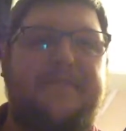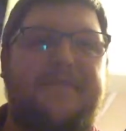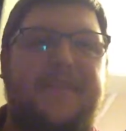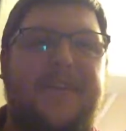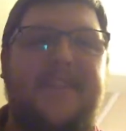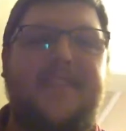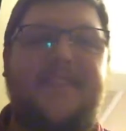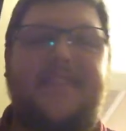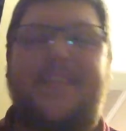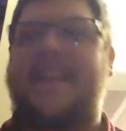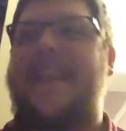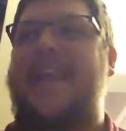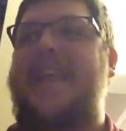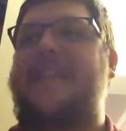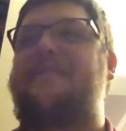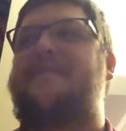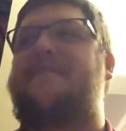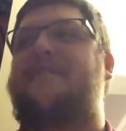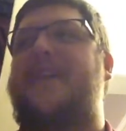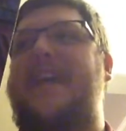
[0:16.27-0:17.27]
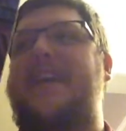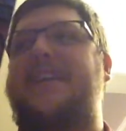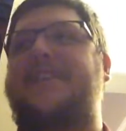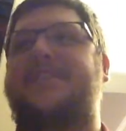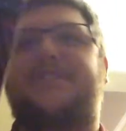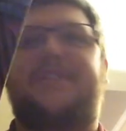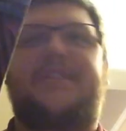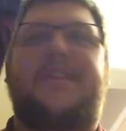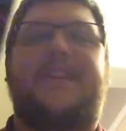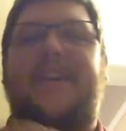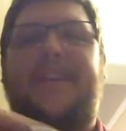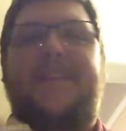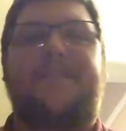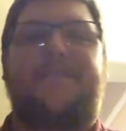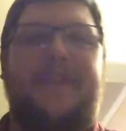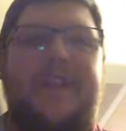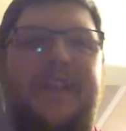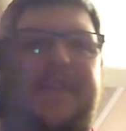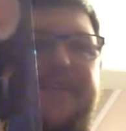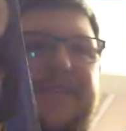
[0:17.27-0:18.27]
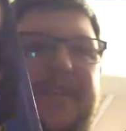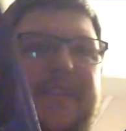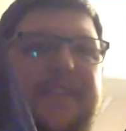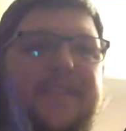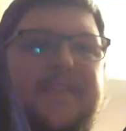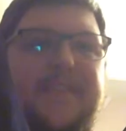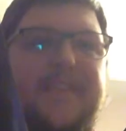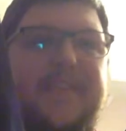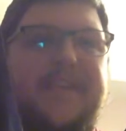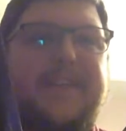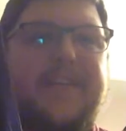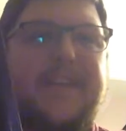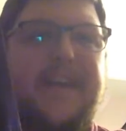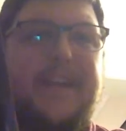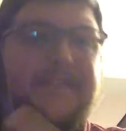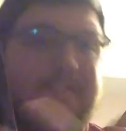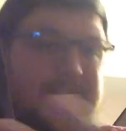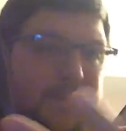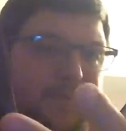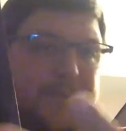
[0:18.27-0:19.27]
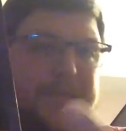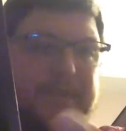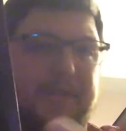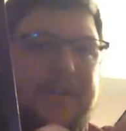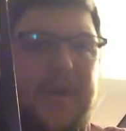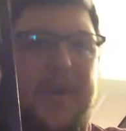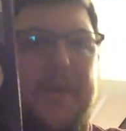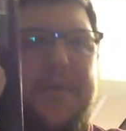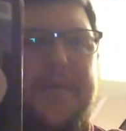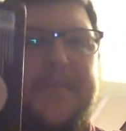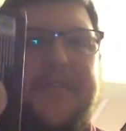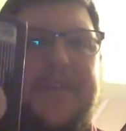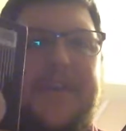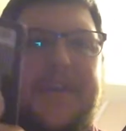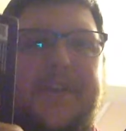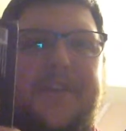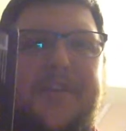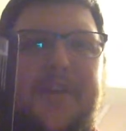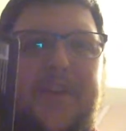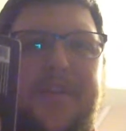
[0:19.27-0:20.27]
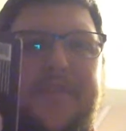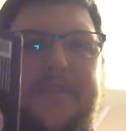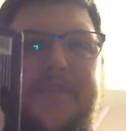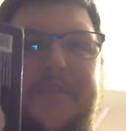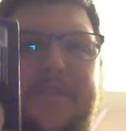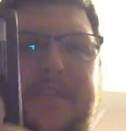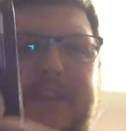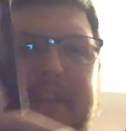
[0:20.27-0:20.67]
Vincent Invasion. Vinnie Vincent, some of you know, is the guitarist of